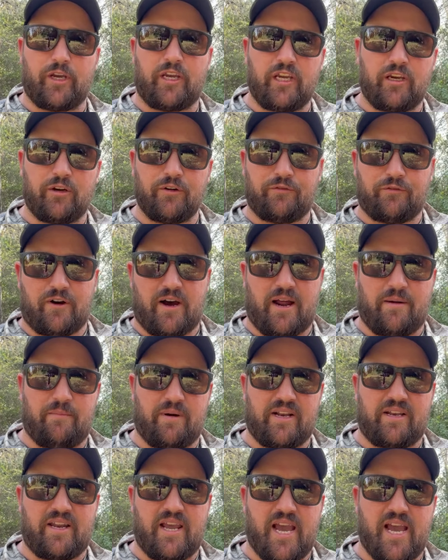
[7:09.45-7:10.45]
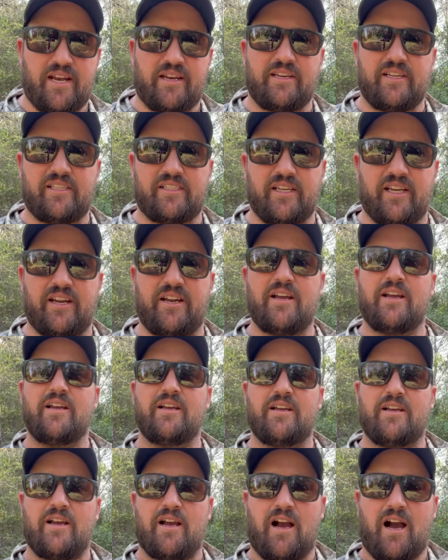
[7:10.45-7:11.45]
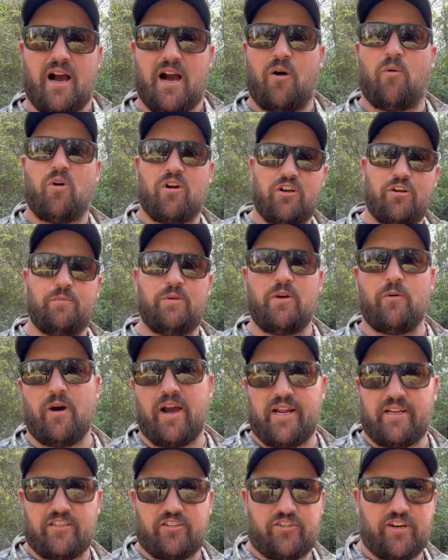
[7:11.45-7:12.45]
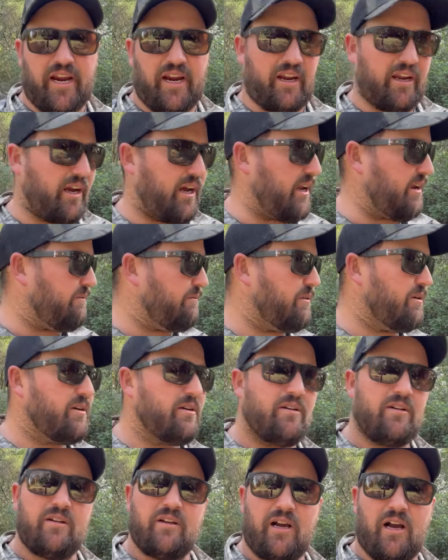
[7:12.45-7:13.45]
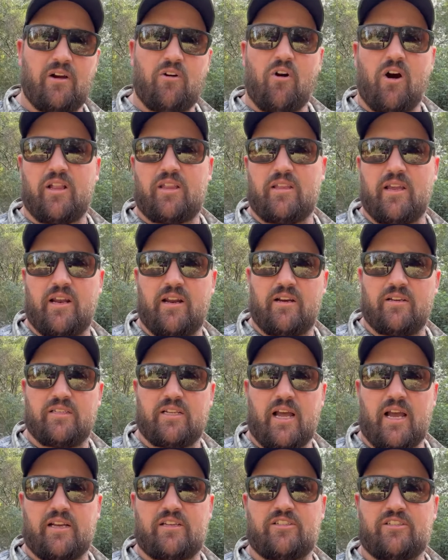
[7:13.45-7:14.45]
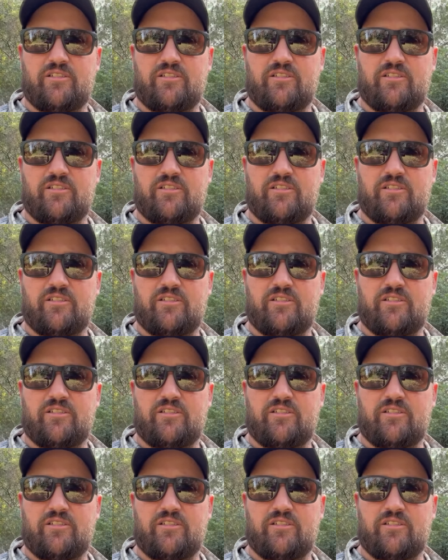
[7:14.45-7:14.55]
He could find my dad and he said, I want to be Wayne's tracker. And I got there and I was like,